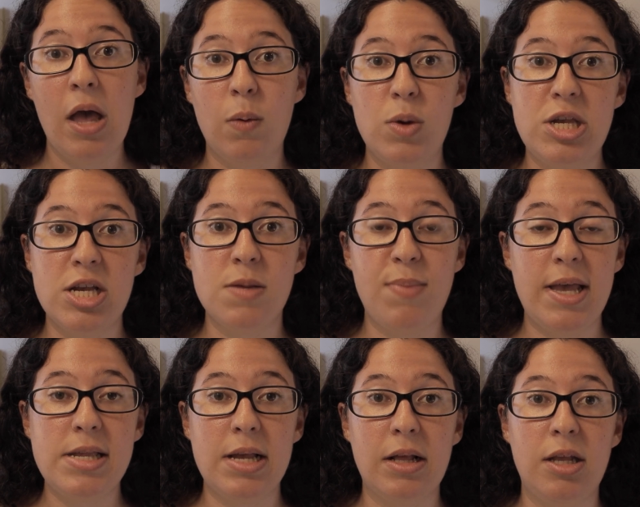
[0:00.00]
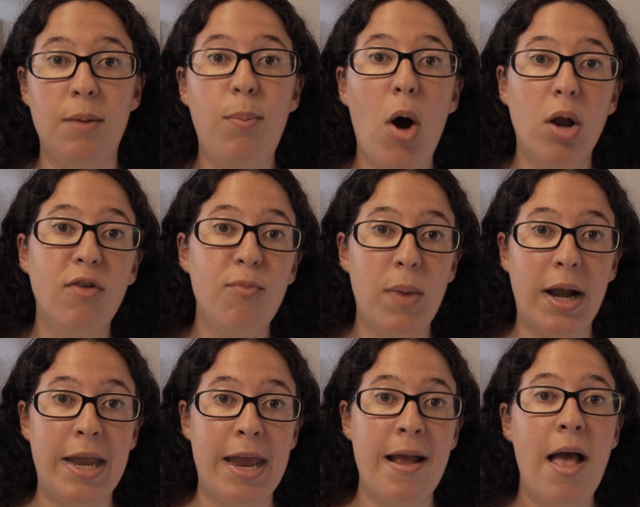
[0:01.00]
which is basically the pot of
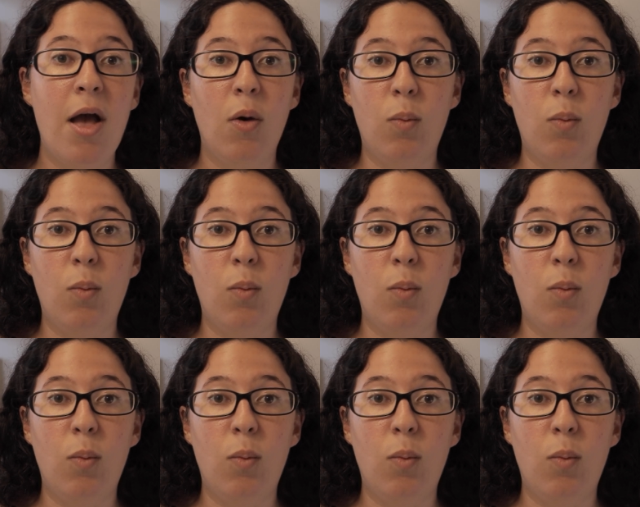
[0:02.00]
money